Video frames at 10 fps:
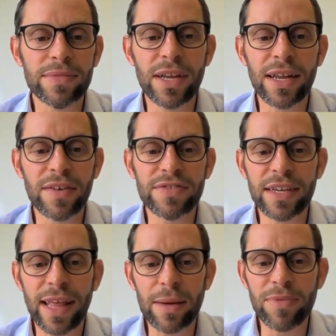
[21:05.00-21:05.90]
Certainly I've
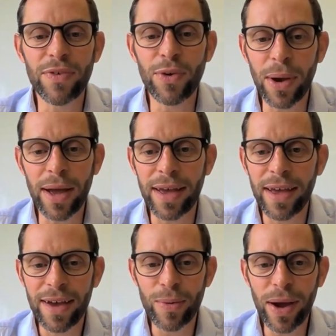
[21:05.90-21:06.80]
seen that before,
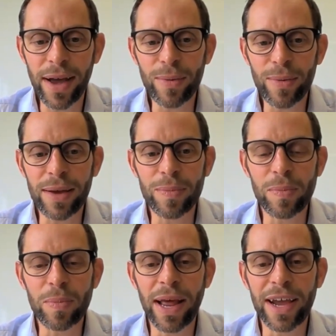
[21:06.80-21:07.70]
where
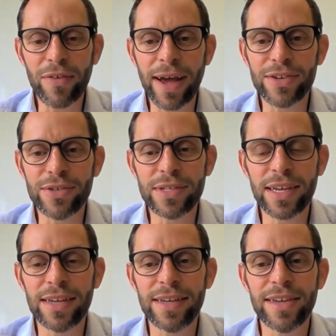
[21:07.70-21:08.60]
playing around you
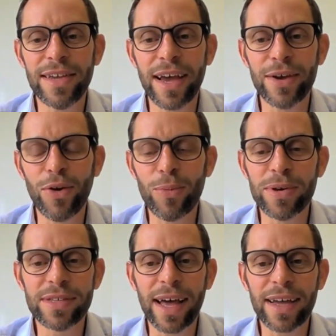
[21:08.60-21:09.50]
see
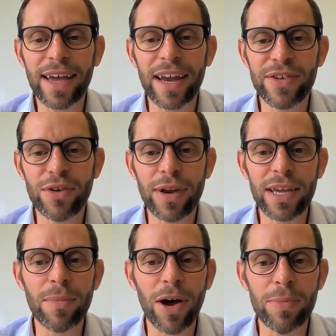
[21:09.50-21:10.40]
almost that kind of
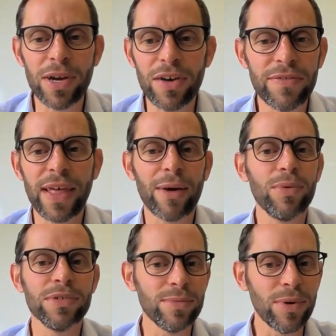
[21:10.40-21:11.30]
eureka moment of that
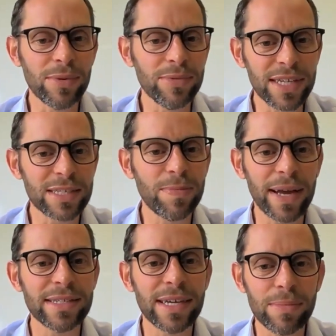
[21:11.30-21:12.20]
wasn't what I was
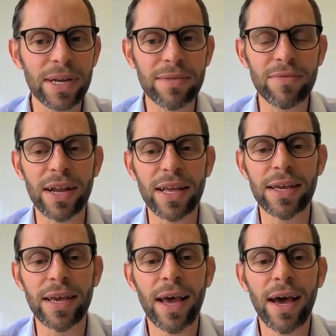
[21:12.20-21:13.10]
expecting, but it
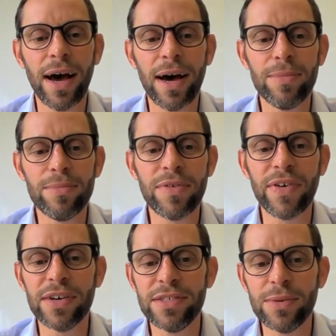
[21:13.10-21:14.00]
really
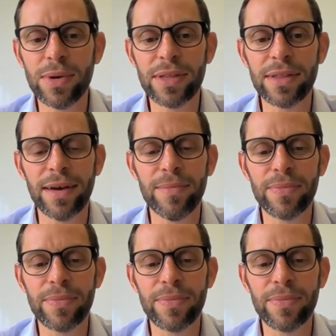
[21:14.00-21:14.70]
provides you with